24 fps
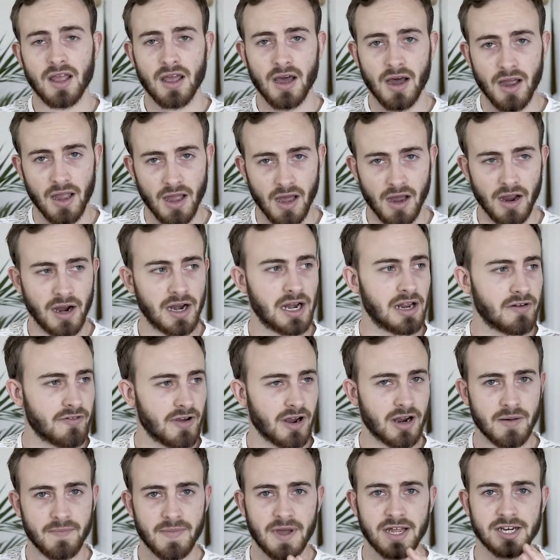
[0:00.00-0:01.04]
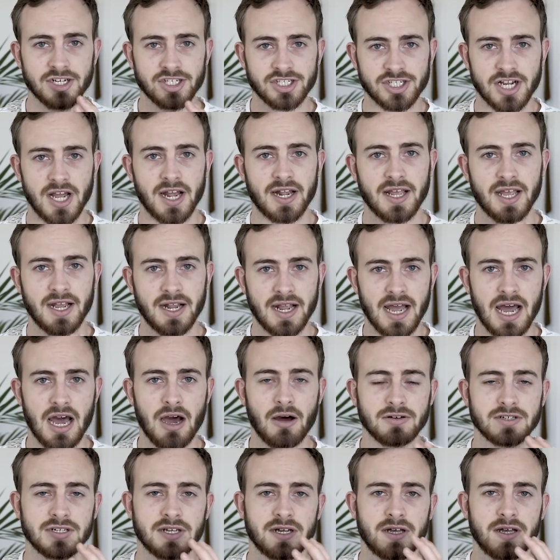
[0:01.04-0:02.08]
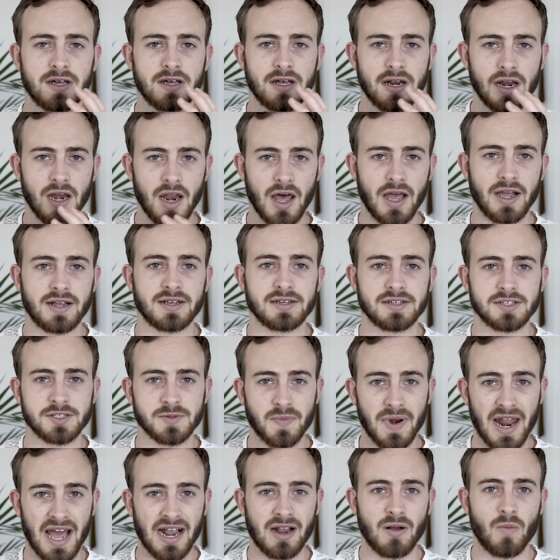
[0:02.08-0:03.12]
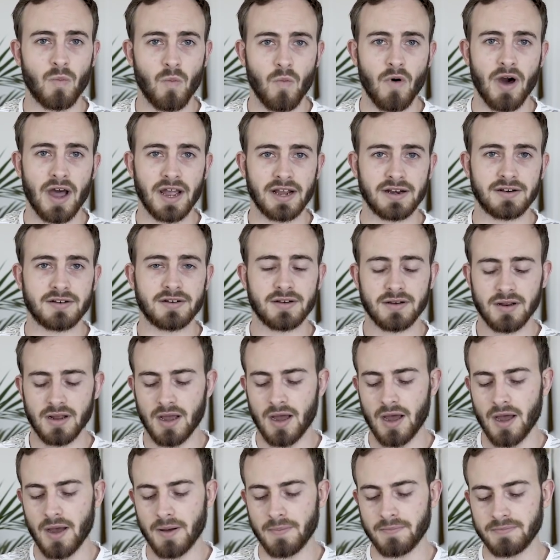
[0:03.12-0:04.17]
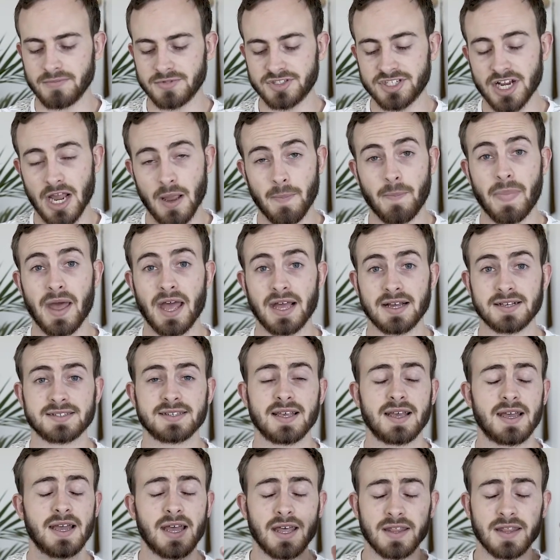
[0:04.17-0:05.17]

I highly recommend checking out Leica's black and white JPEGs.